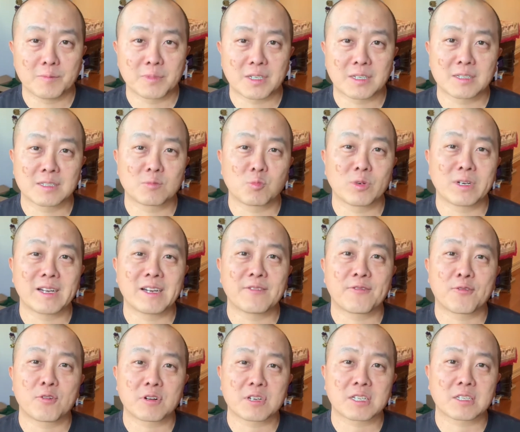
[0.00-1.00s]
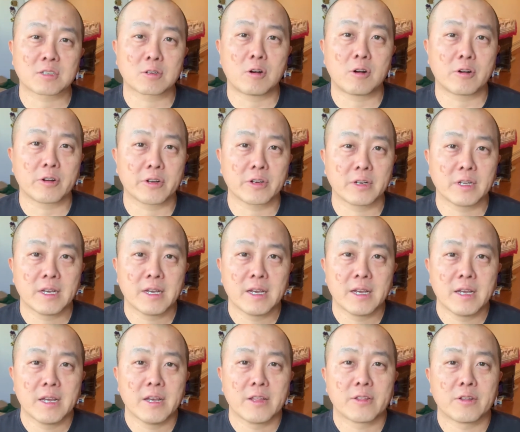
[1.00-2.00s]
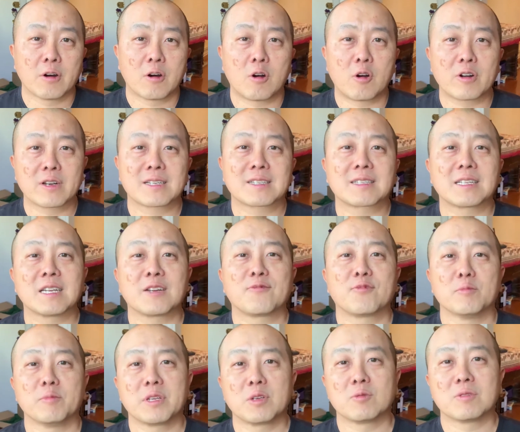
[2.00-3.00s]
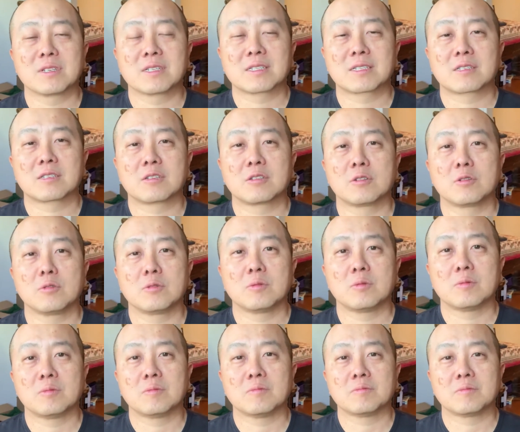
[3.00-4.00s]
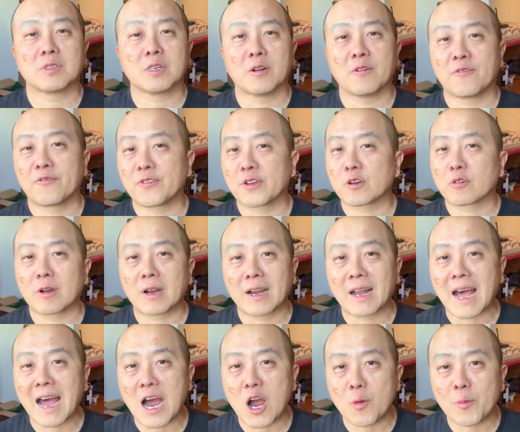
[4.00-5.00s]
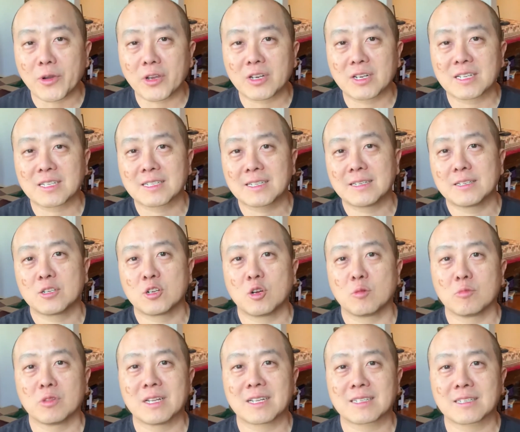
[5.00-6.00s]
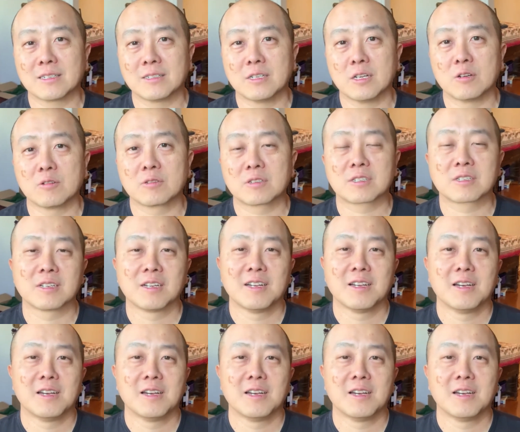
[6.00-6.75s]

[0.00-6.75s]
Because when I first started, the hardest thing for me was to, figure out how am I going to send home lesson notes